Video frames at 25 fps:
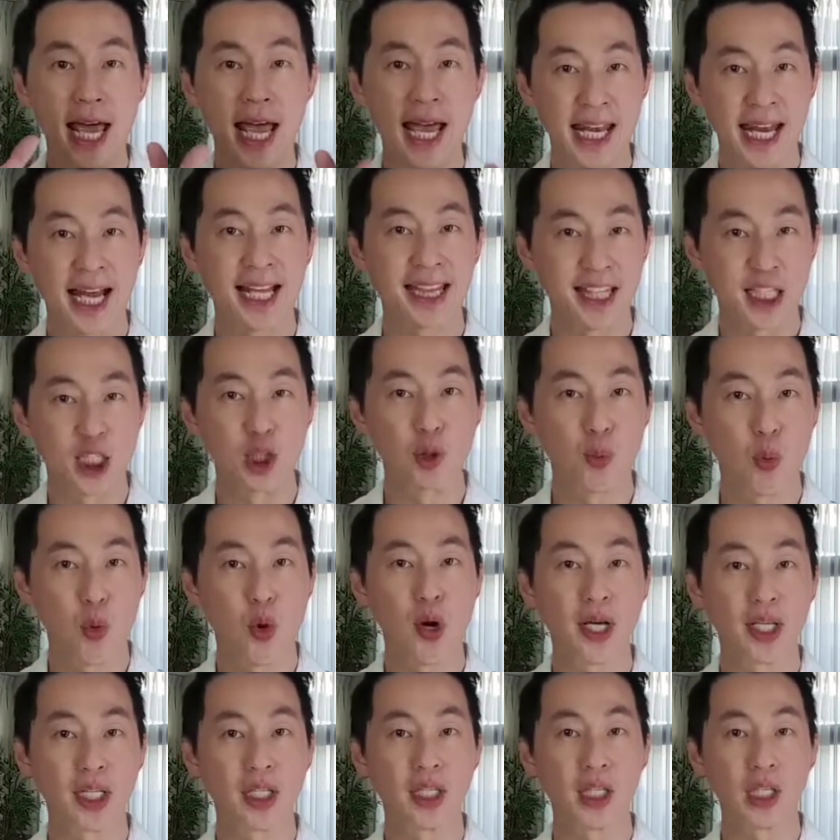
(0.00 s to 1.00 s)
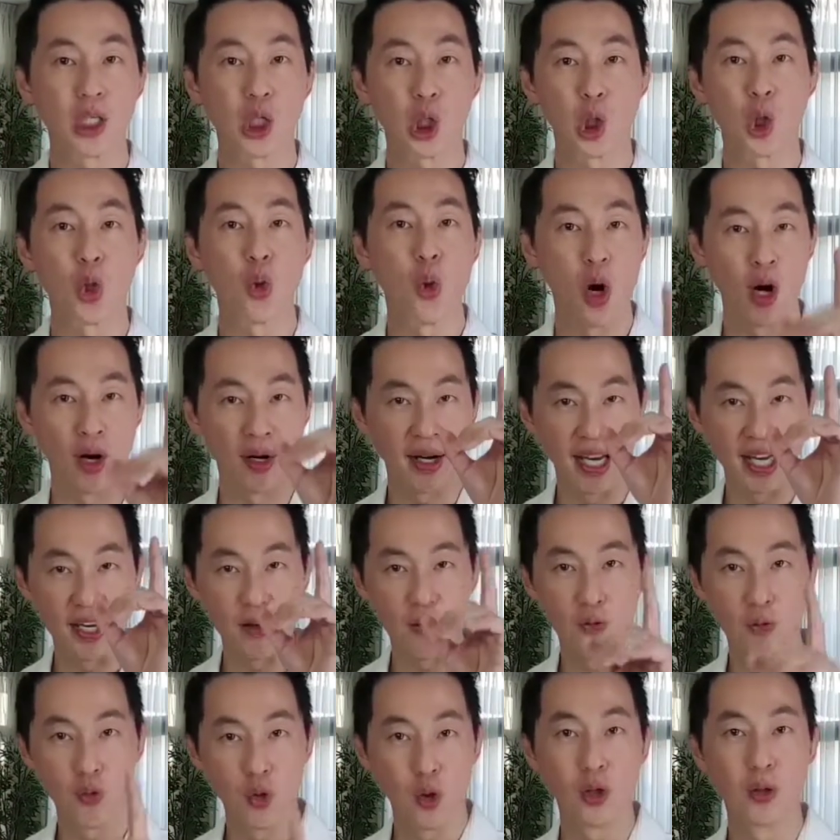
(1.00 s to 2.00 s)
And at this point, you are
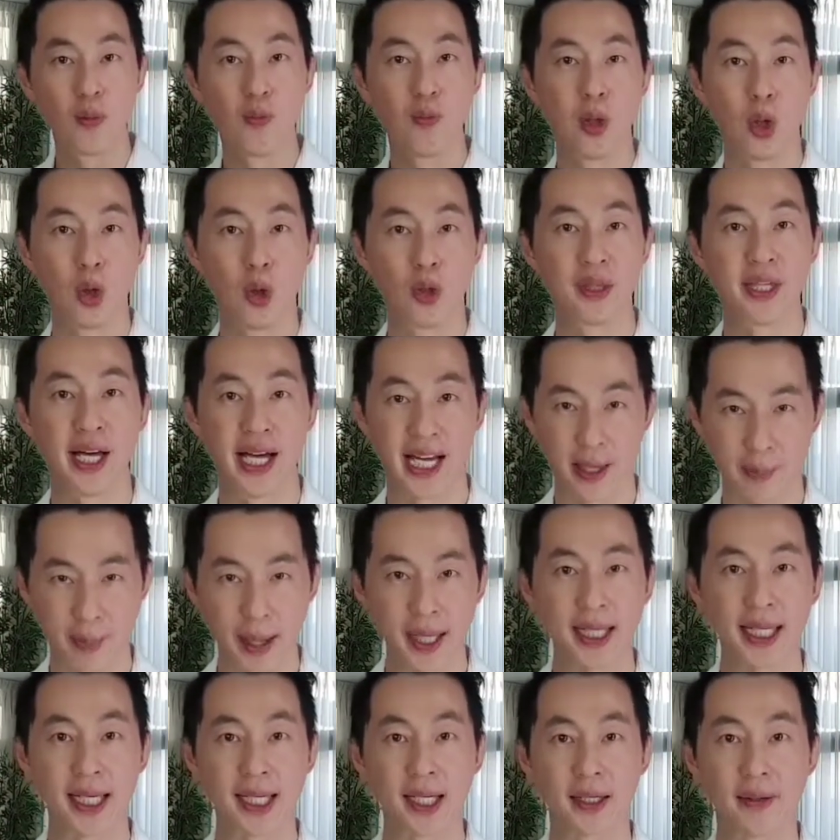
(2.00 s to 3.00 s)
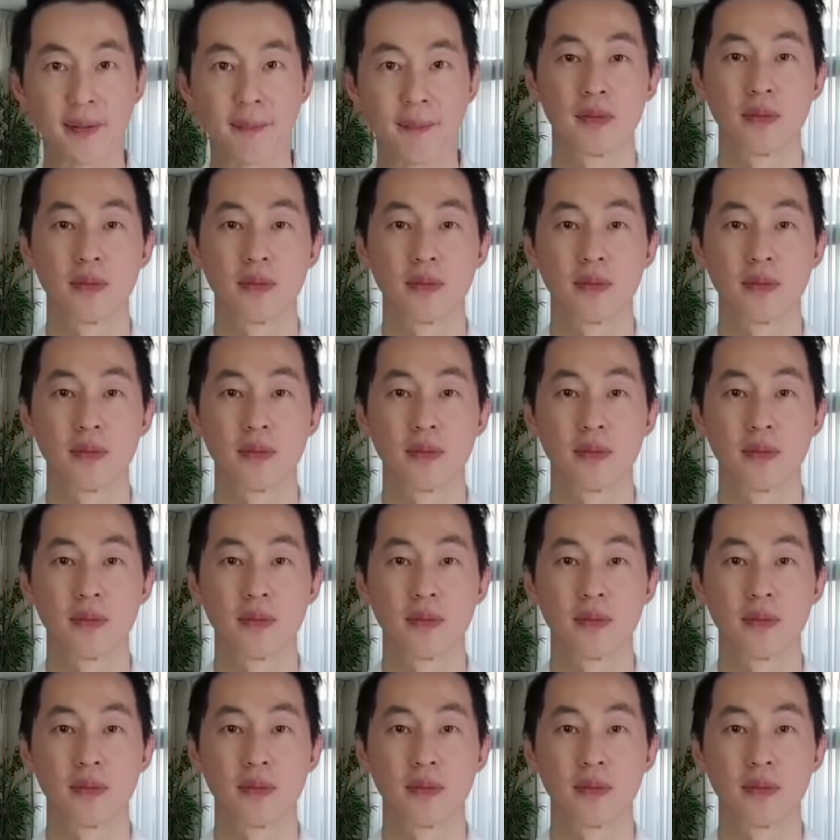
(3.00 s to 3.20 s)
a full-blown diabetic.